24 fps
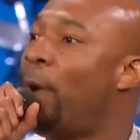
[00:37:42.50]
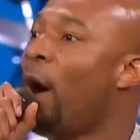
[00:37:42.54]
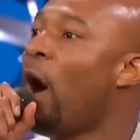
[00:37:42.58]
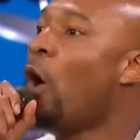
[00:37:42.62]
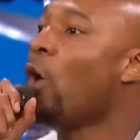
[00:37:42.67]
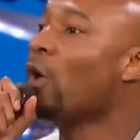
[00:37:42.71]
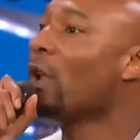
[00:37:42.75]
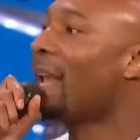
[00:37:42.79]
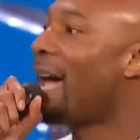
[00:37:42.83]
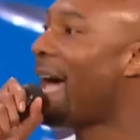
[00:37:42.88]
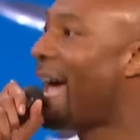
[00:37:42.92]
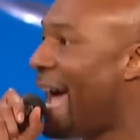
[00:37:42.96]

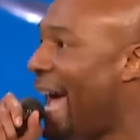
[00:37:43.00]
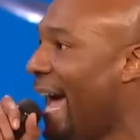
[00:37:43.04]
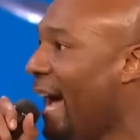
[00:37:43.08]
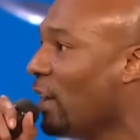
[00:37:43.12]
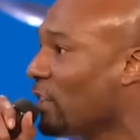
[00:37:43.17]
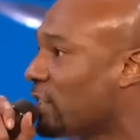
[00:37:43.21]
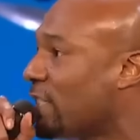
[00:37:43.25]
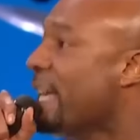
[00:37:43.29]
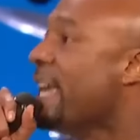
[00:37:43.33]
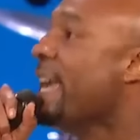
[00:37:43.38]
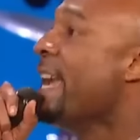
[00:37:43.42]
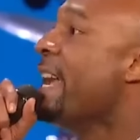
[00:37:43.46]
poll the
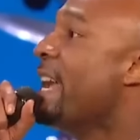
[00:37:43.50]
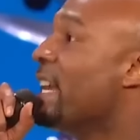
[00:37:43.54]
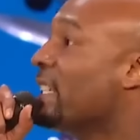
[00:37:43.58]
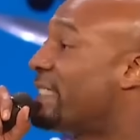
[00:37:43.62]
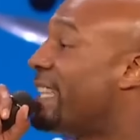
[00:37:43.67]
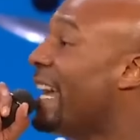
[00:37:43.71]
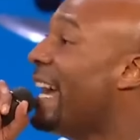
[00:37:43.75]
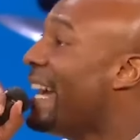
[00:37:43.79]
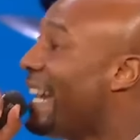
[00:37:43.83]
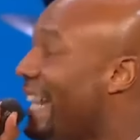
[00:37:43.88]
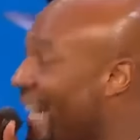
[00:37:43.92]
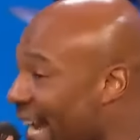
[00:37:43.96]
house.
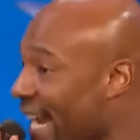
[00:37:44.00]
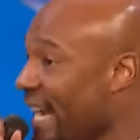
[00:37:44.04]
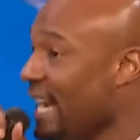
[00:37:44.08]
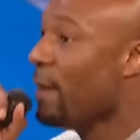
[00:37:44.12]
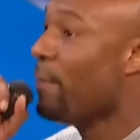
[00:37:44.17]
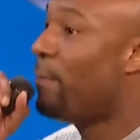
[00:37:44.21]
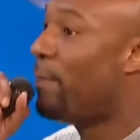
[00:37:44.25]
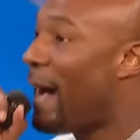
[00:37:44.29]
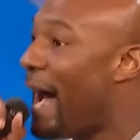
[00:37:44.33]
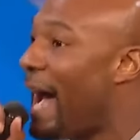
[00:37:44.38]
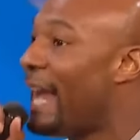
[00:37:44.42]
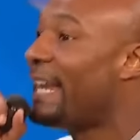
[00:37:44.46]
Is there
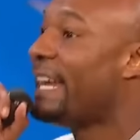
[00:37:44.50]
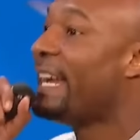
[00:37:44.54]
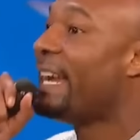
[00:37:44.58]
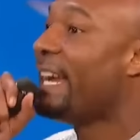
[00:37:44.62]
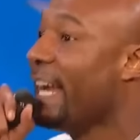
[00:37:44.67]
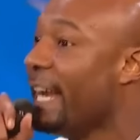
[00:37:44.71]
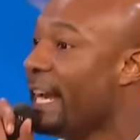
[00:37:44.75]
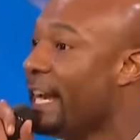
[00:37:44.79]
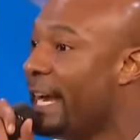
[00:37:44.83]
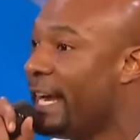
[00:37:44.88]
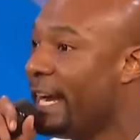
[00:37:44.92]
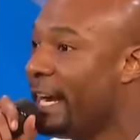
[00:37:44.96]

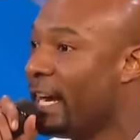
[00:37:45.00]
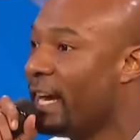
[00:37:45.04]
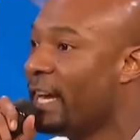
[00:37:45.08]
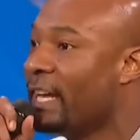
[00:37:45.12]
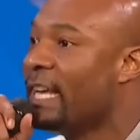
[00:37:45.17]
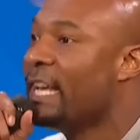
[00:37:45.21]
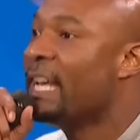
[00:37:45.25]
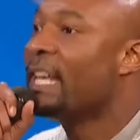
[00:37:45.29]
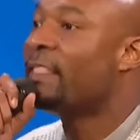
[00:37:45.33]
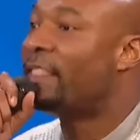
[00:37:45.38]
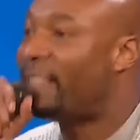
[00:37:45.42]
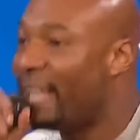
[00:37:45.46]
anybody in here
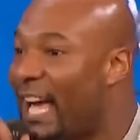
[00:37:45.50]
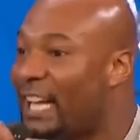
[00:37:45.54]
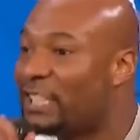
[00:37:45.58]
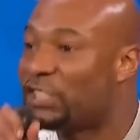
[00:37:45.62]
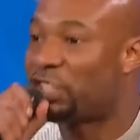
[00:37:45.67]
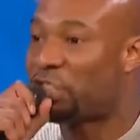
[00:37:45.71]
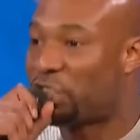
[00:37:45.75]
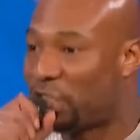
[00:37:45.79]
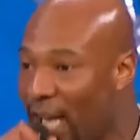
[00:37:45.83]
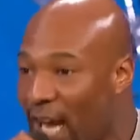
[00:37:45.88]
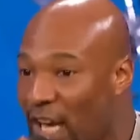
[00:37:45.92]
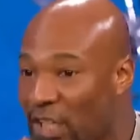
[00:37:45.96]
that
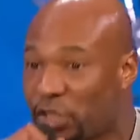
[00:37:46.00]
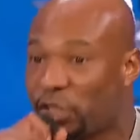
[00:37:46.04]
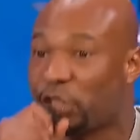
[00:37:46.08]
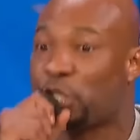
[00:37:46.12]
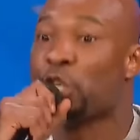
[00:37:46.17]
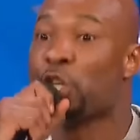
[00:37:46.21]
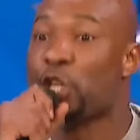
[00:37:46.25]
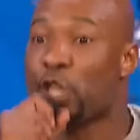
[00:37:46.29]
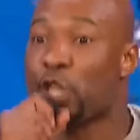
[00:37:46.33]
just